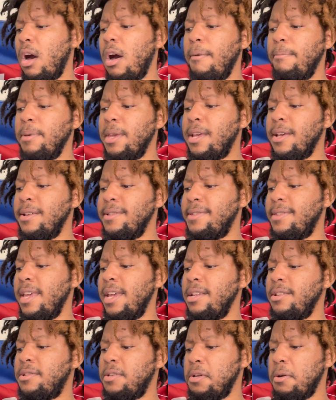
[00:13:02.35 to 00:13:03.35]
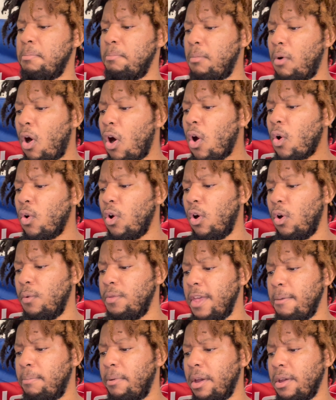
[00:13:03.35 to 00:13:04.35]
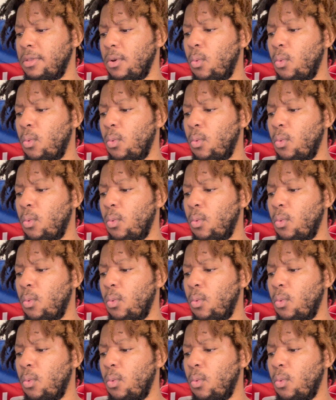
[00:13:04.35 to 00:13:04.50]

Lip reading: Because then tomorrow they play the